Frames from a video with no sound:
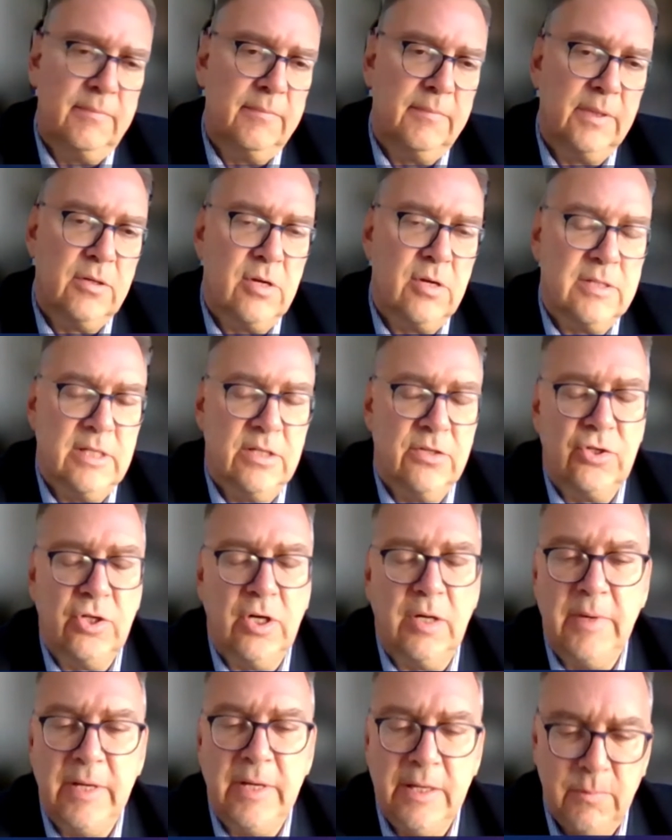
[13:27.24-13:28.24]
because in
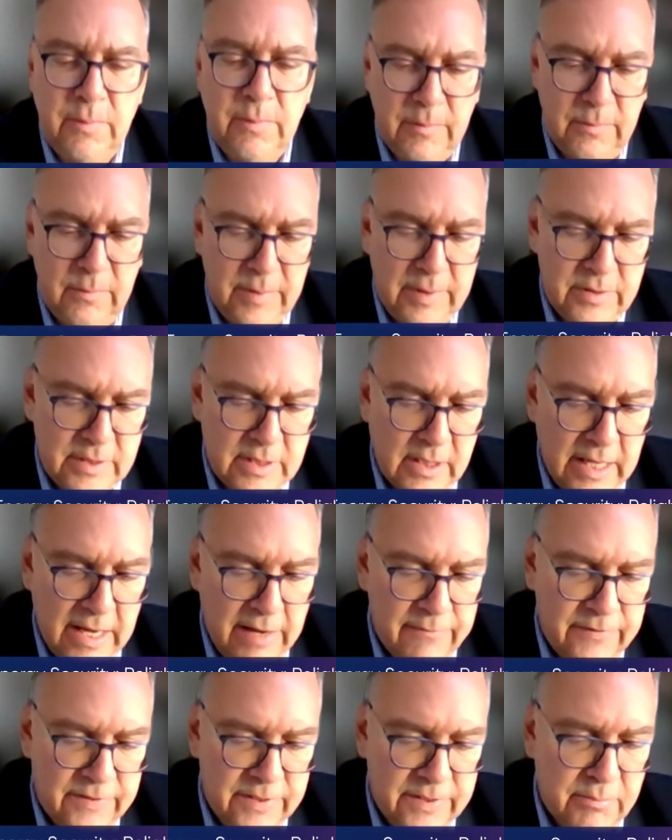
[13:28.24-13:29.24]
Germany we still
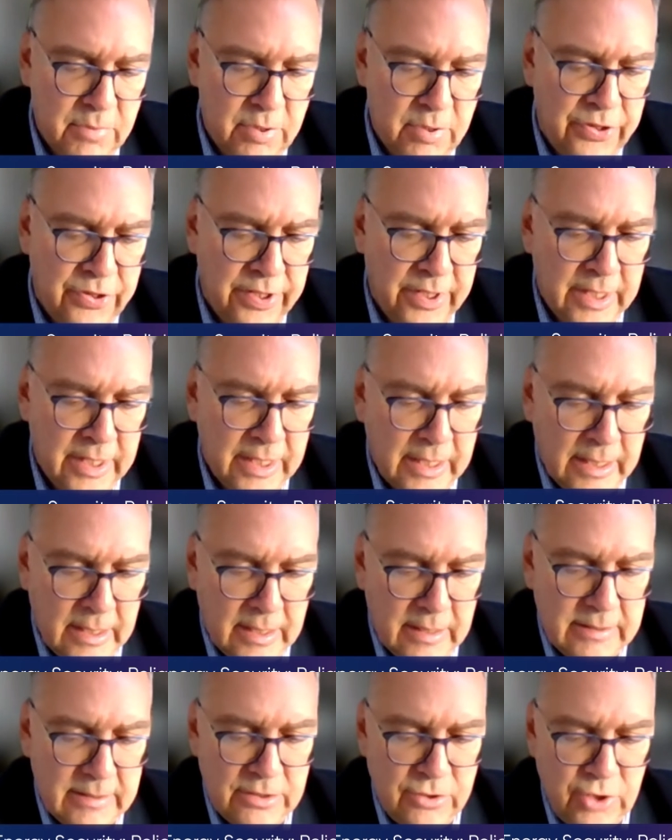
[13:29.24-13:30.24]
have the myth
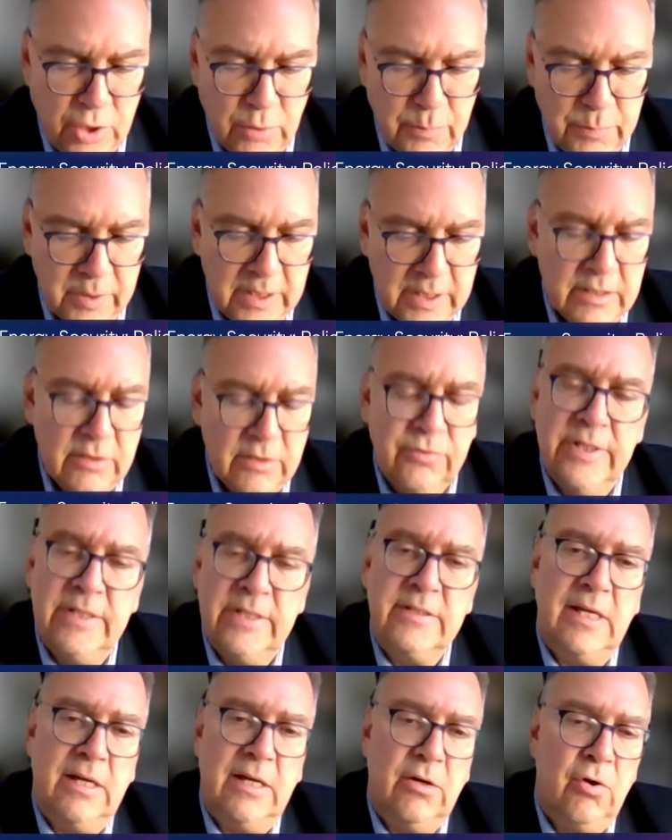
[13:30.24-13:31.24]
that geopolitical
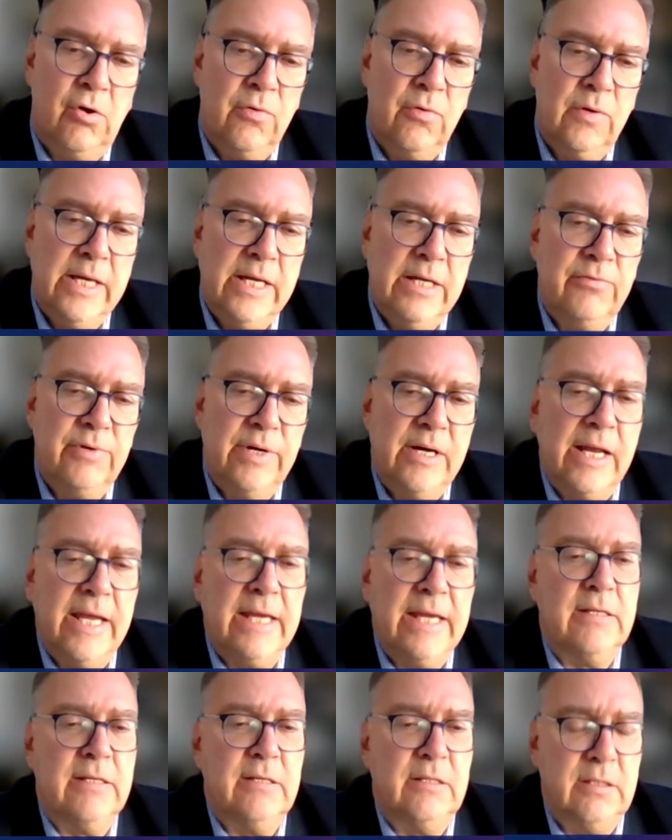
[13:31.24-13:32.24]
risks are only
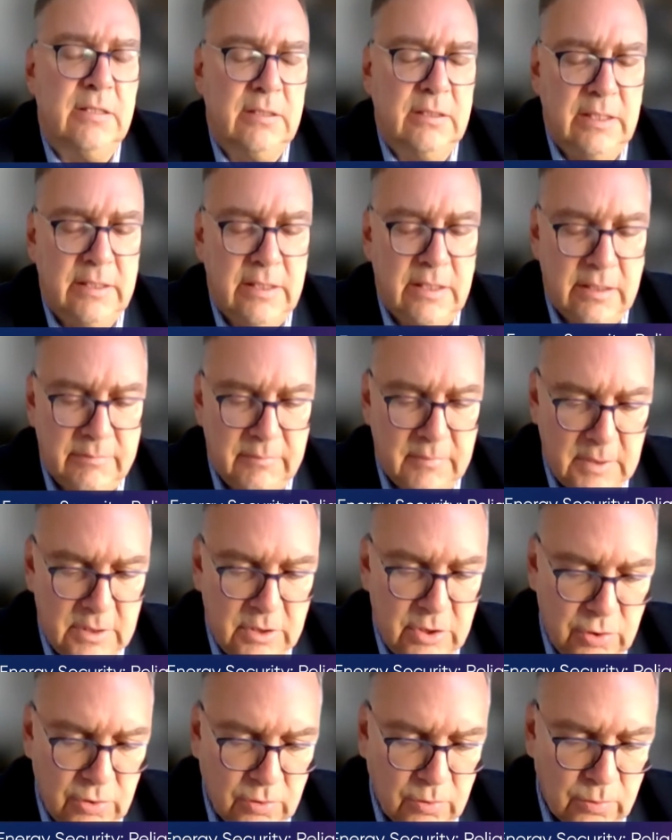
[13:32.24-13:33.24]
related
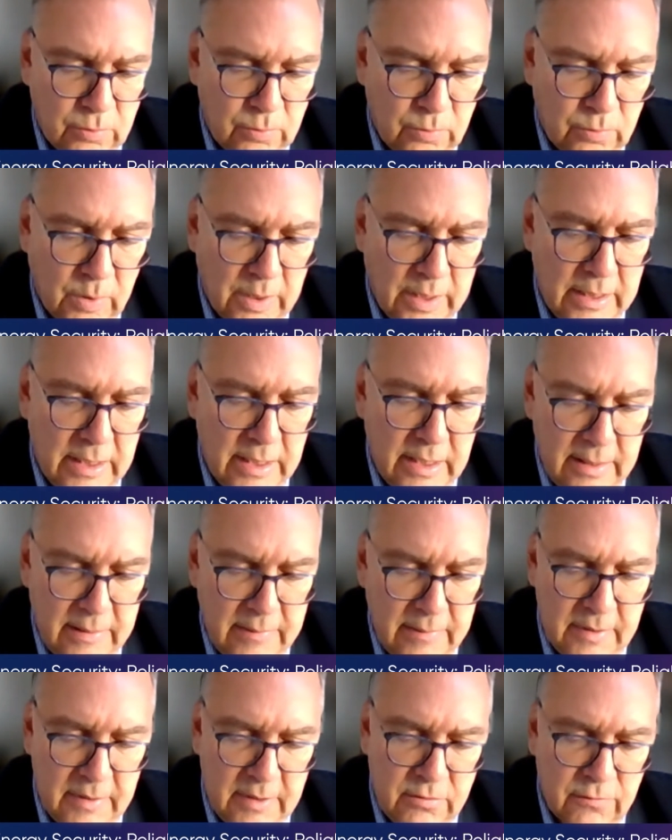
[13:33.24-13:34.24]
to
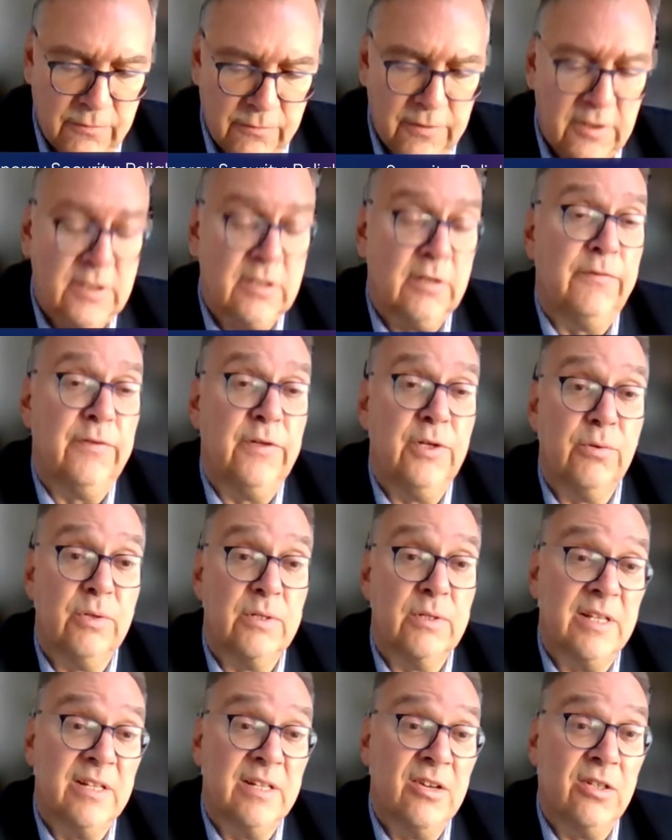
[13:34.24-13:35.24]
fossil
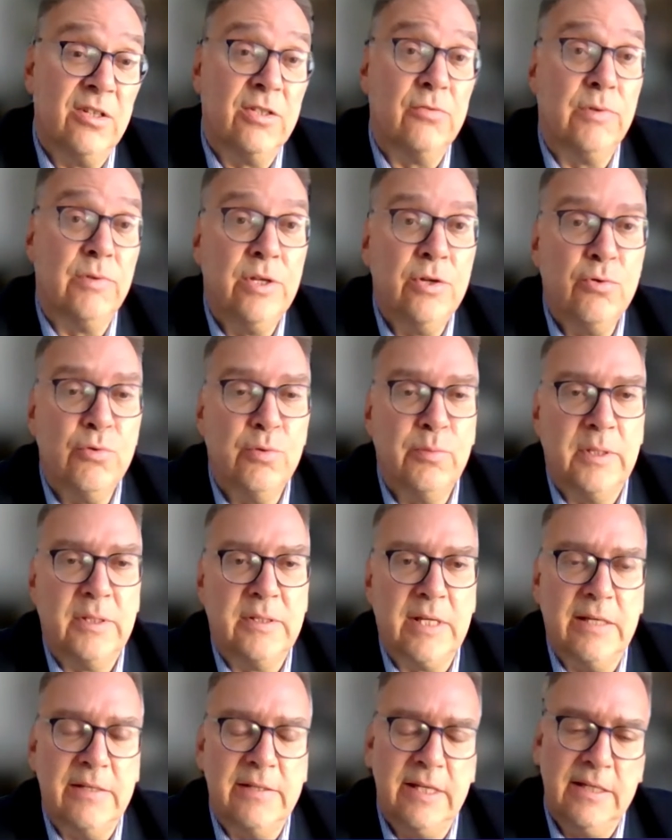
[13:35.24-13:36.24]
fuels and not
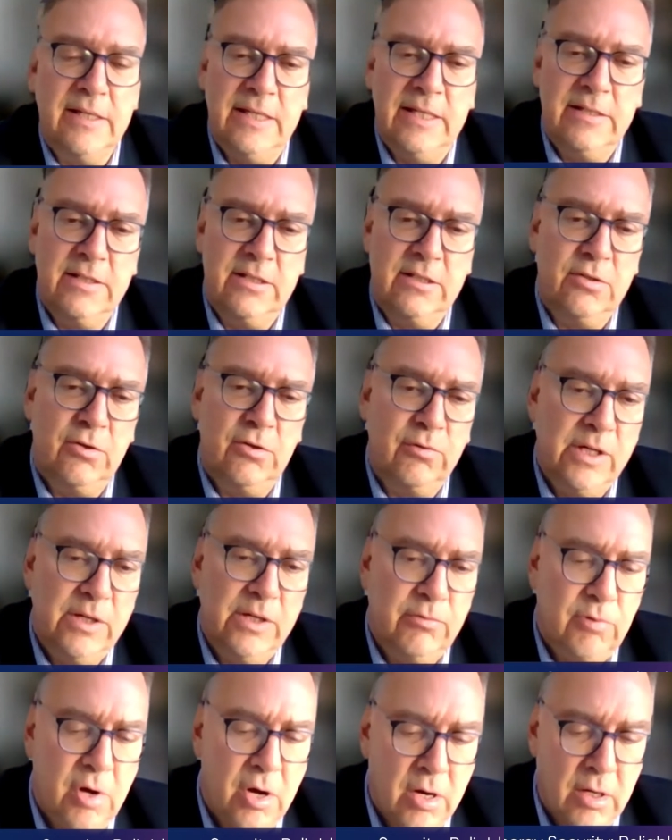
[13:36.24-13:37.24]
renewables. I think that's totally
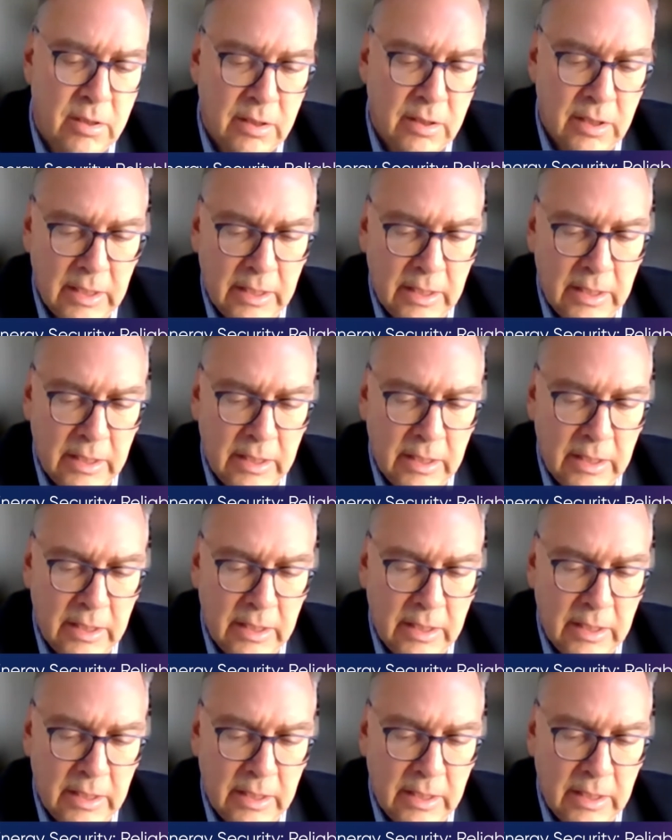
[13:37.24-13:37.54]
wrong.